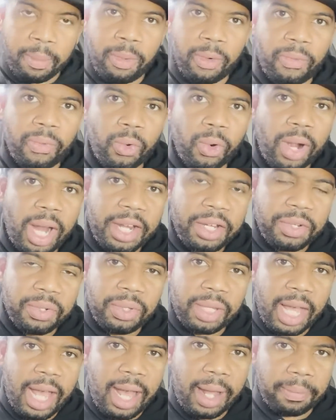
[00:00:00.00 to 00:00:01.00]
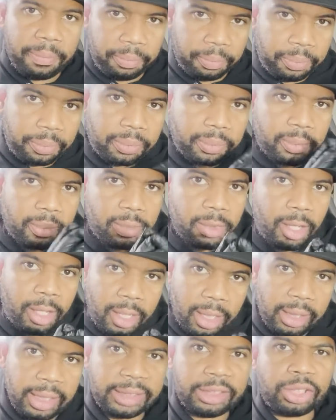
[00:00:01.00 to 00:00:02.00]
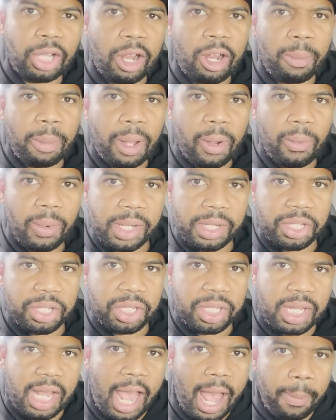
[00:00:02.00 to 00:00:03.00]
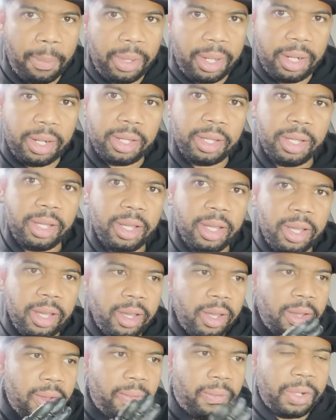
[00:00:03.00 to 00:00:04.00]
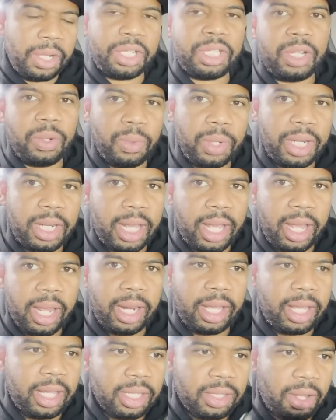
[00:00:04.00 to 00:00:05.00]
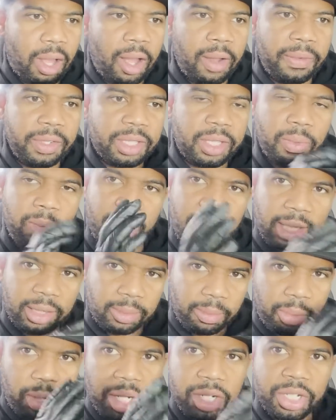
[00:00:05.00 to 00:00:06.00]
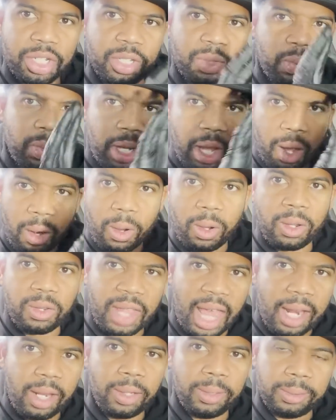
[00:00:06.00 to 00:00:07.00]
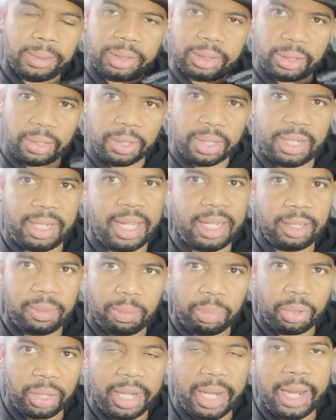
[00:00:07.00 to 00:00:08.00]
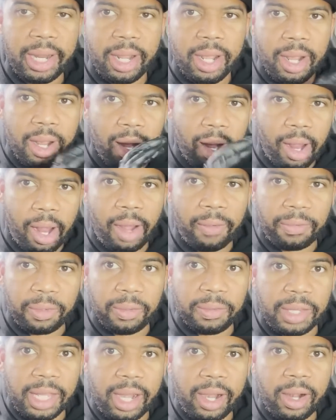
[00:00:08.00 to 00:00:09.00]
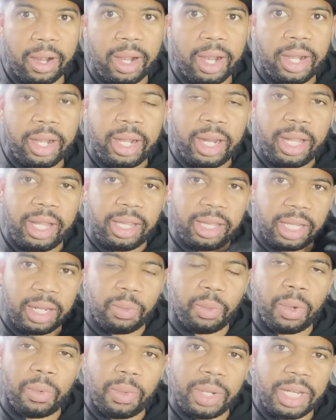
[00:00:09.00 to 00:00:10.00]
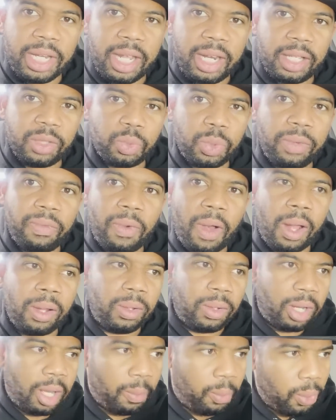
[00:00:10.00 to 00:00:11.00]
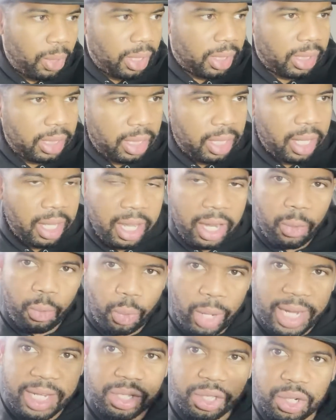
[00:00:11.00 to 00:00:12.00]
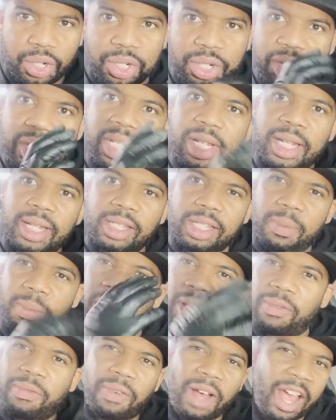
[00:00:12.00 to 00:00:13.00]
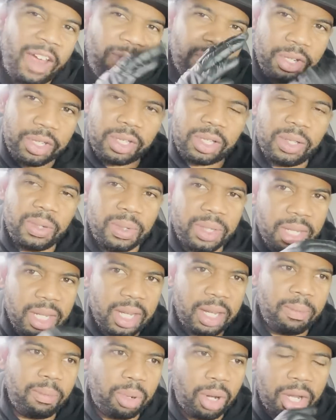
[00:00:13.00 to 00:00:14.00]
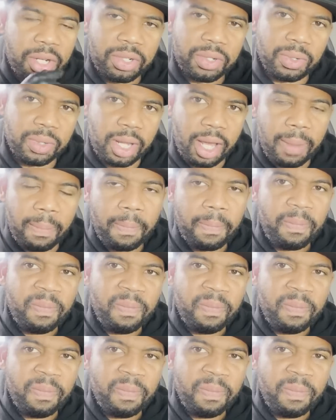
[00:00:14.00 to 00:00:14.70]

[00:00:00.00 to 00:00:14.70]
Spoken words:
Before I do that, let's talk about what just happened. First thing we did is, obviously we got the brushes, we got all of that loose dirt, that debris off of there. Then what we did is we followed up with the eraser just to get some of the fibers loosened and brushed up.